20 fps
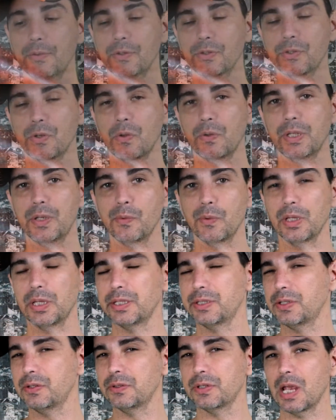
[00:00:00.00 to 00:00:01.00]
there's only really
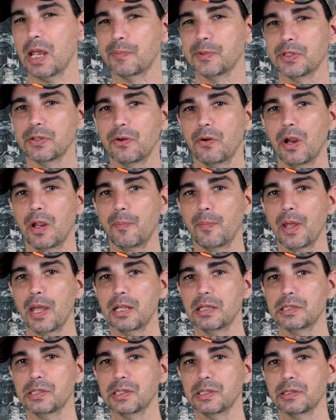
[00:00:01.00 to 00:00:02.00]
2 types of
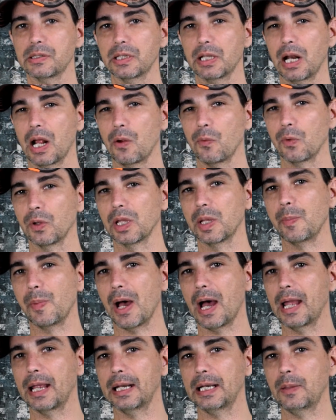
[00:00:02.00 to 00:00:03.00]
crankbaits that I really
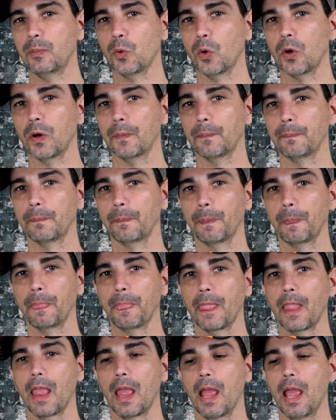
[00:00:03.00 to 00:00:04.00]
buy anymore.
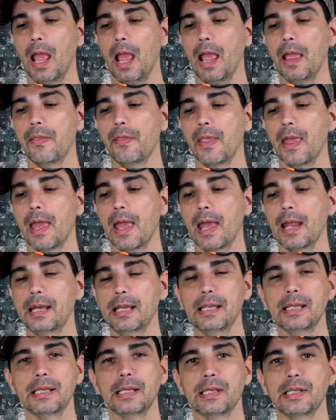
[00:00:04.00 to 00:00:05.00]
and that
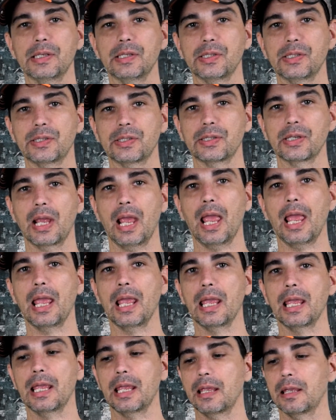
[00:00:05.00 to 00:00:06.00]
is
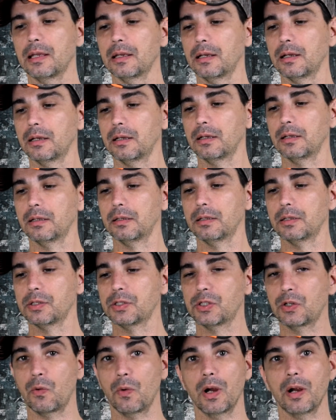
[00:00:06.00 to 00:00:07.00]
a
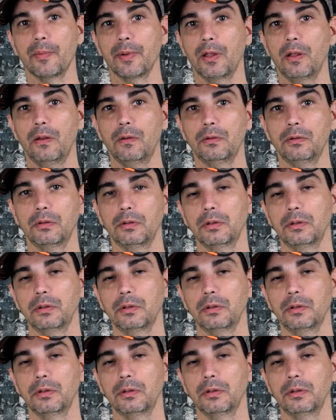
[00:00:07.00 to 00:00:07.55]
square bill.